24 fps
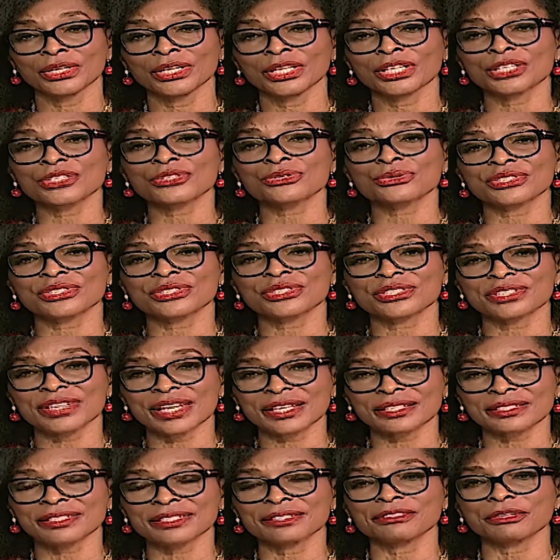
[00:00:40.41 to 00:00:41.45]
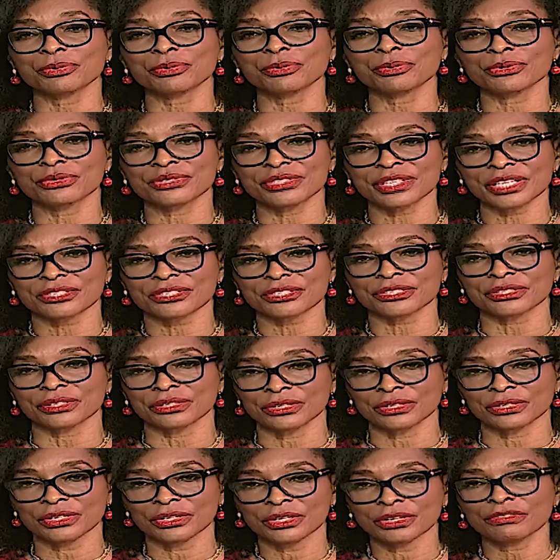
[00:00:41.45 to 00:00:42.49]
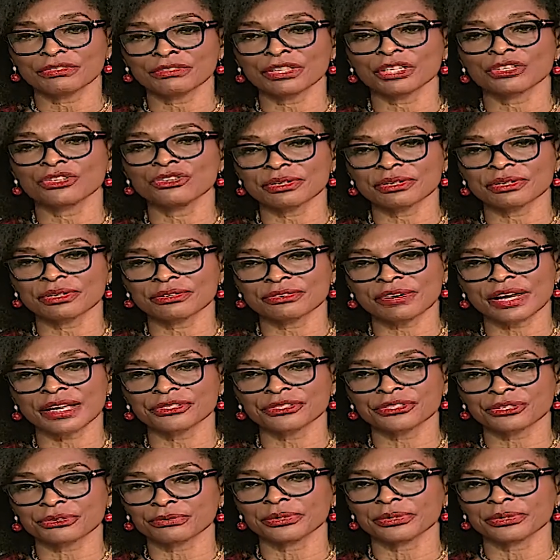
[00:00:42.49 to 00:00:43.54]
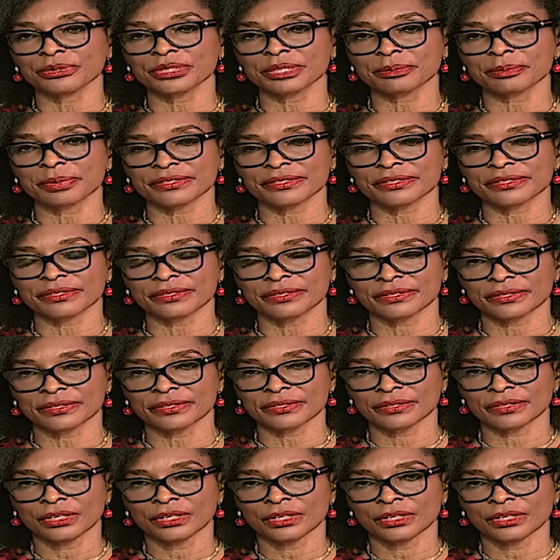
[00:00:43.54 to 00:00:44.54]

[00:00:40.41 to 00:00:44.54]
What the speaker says: is to strengthen the protection of the human rights of older persons.